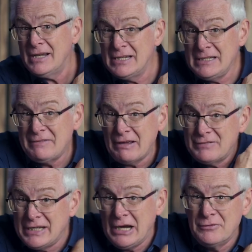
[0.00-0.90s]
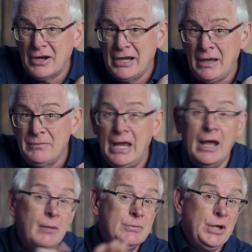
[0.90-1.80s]
going to leave that video right up
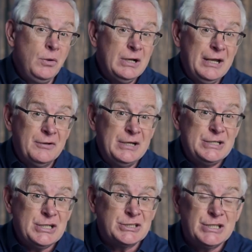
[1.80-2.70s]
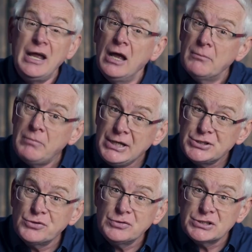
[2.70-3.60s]
there. But don't click on it just yet. Make
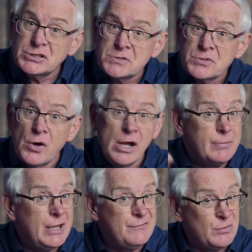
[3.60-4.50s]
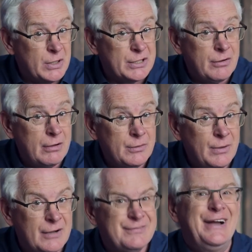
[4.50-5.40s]
sure to subscribe if you want to grow your
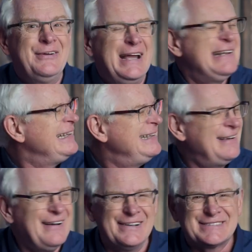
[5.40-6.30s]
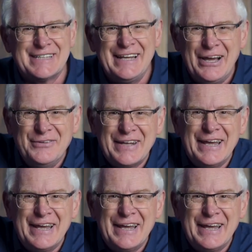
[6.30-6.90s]
wealth, okay? I'll see you over